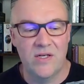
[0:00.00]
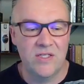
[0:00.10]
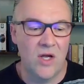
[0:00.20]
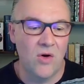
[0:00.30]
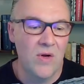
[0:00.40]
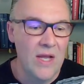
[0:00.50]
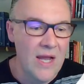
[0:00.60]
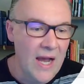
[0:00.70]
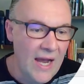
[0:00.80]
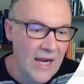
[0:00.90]
So
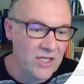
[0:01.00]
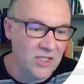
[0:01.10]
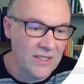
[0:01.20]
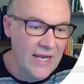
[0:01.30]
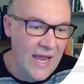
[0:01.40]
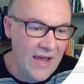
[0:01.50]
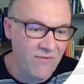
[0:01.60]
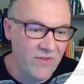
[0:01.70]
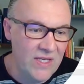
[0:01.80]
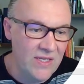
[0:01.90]
I actually
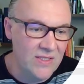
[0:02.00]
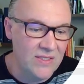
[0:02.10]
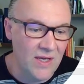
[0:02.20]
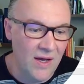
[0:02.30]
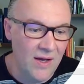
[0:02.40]
have these